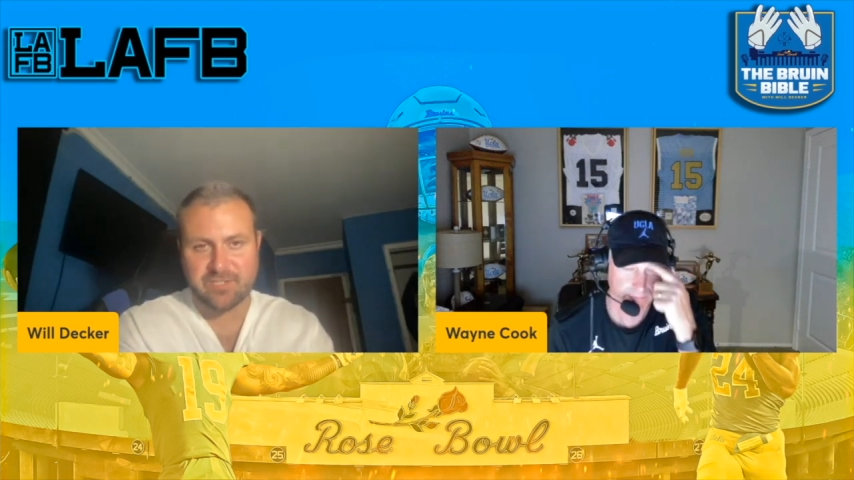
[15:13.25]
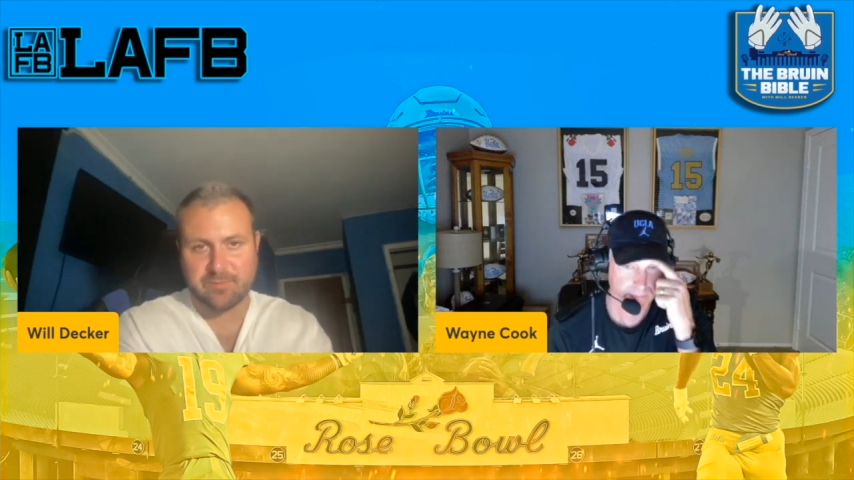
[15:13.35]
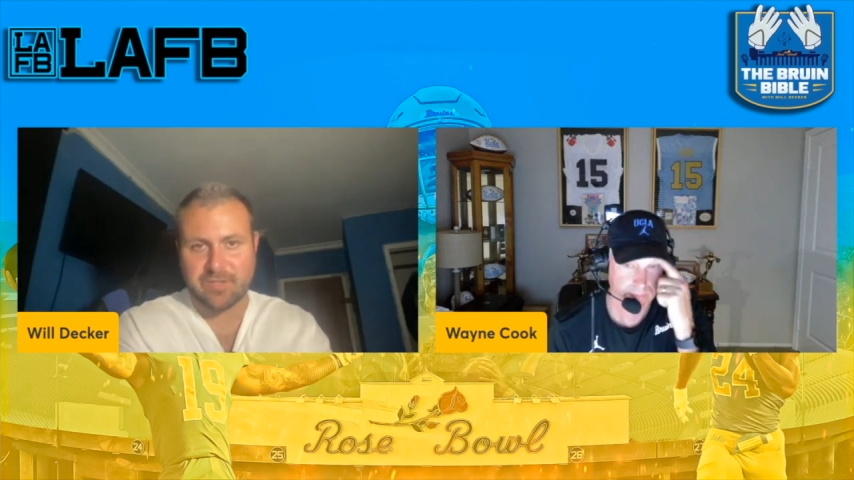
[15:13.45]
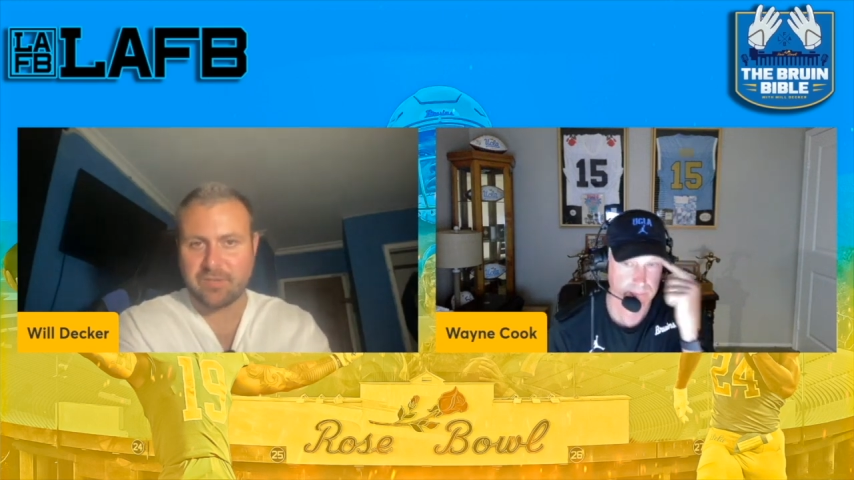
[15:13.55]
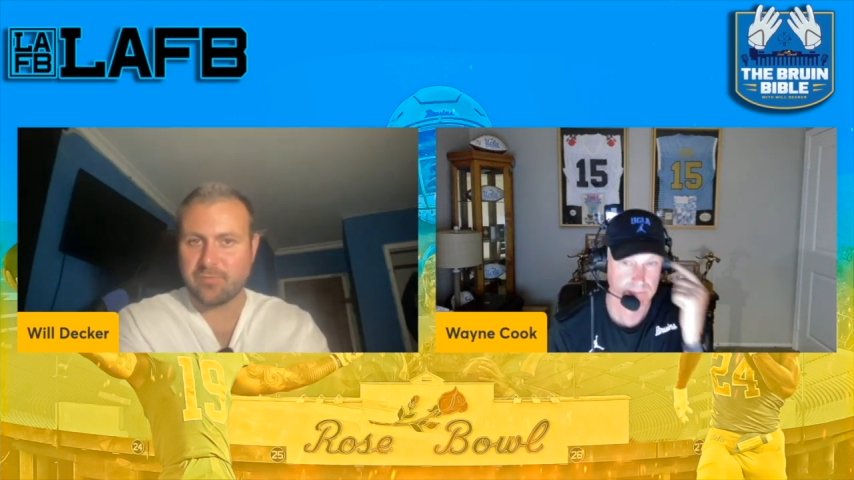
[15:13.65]
year
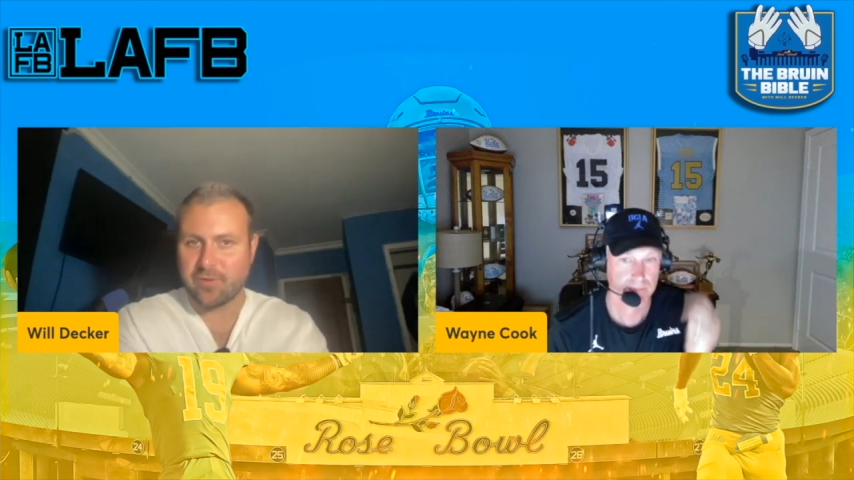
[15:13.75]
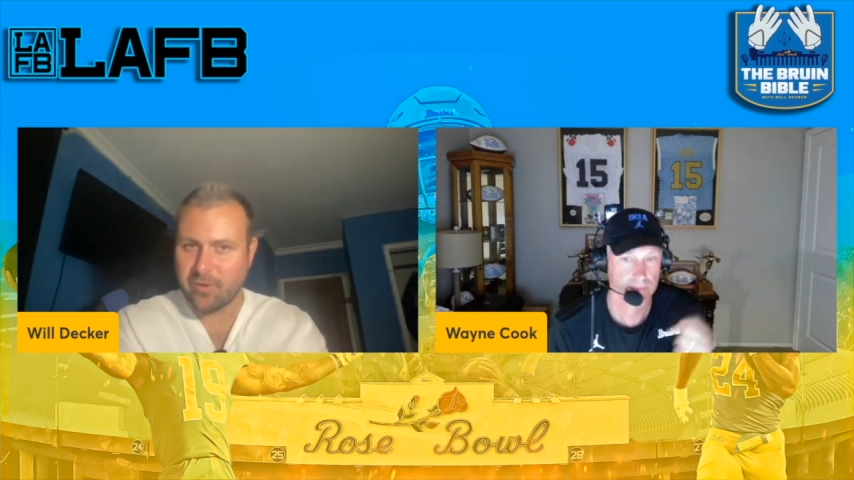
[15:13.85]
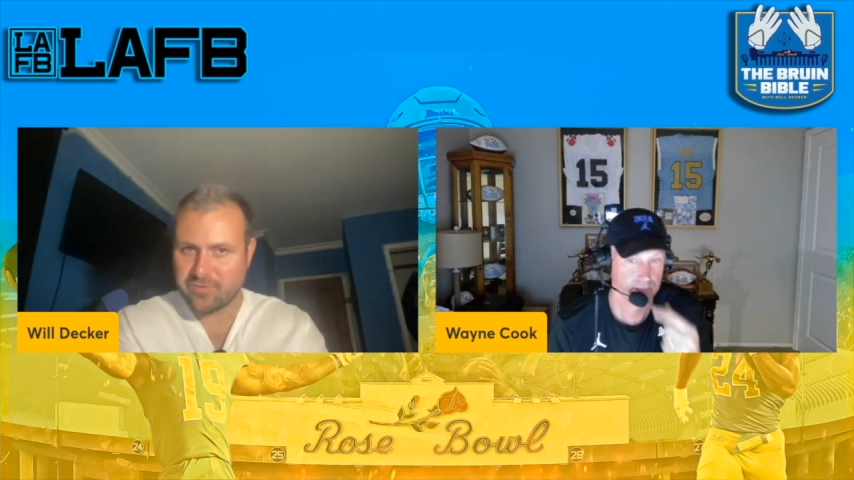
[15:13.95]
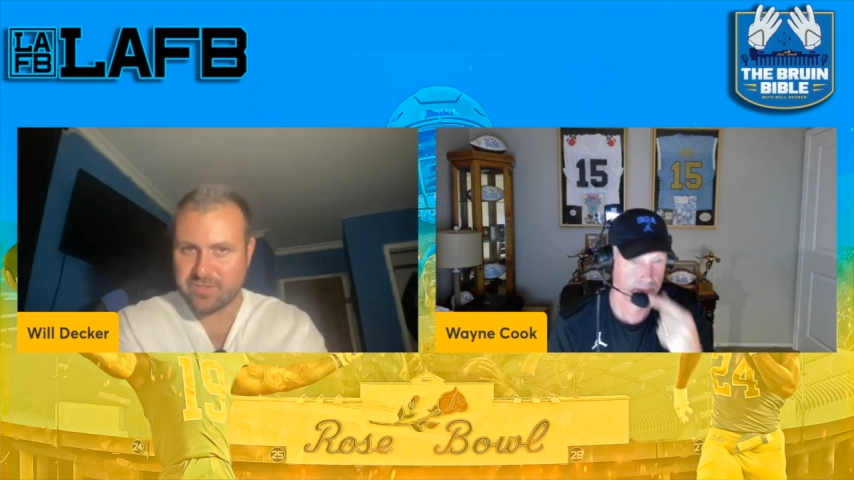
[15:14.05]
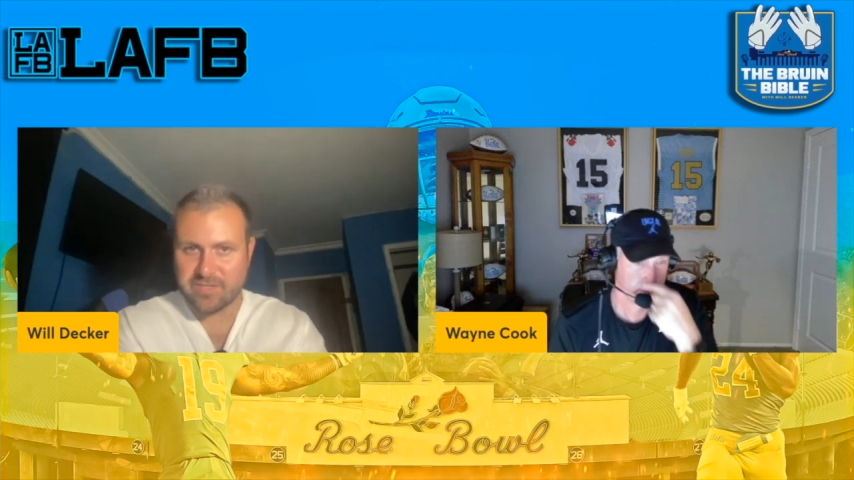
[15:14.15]
with a new
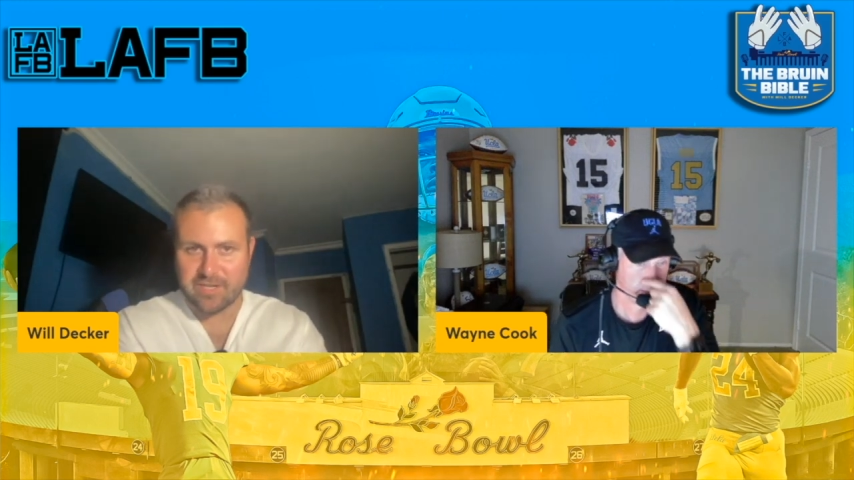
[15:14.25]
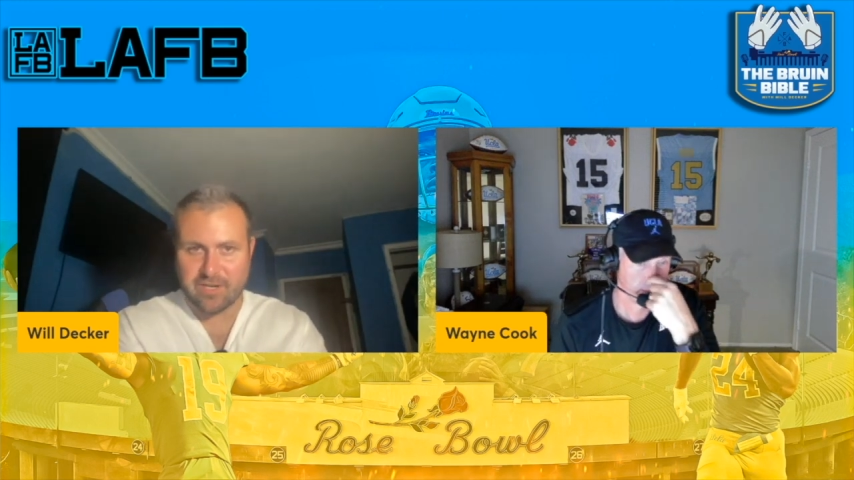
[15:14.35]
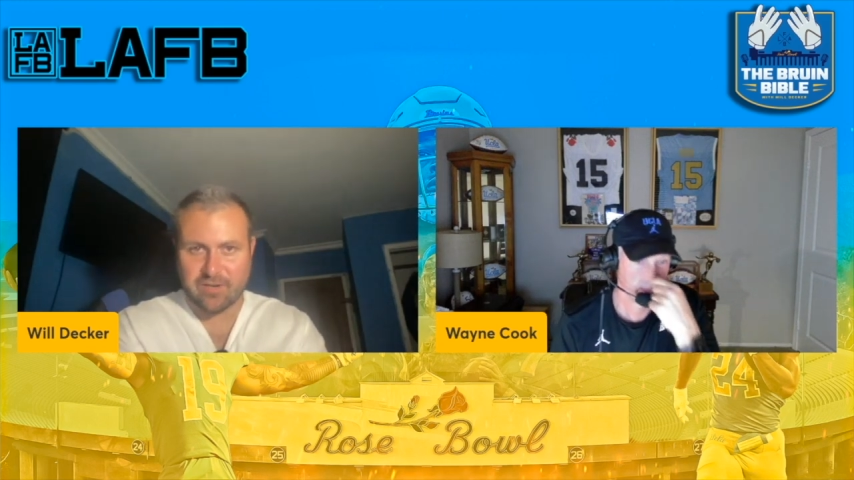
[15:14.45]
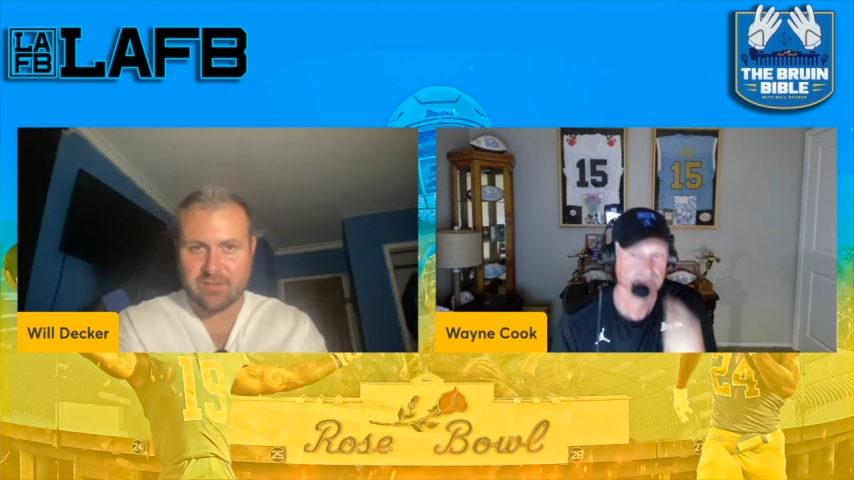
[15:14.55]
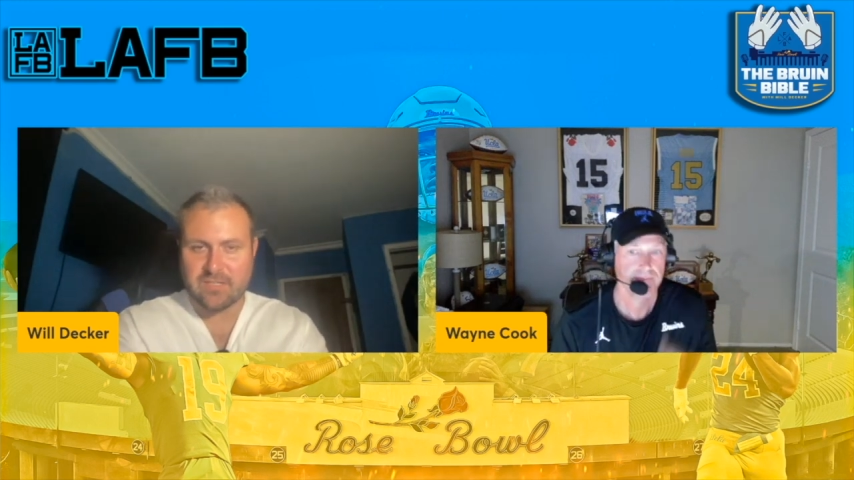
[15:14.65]
coach in
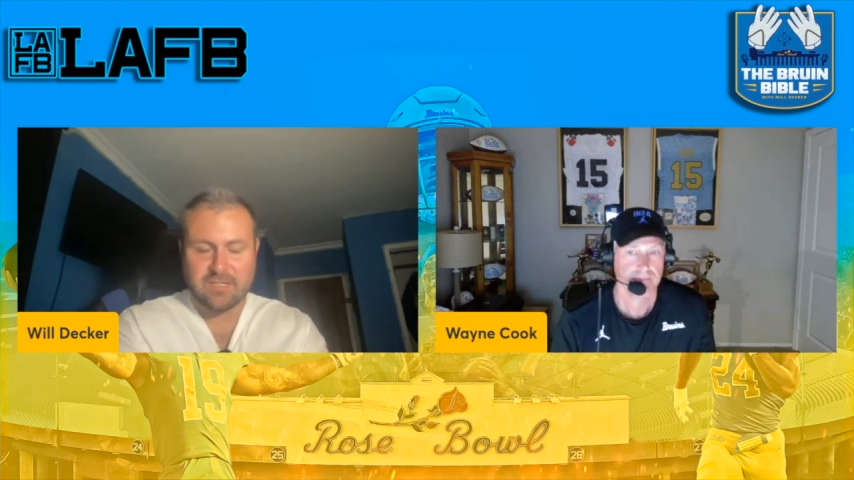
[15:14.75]
there.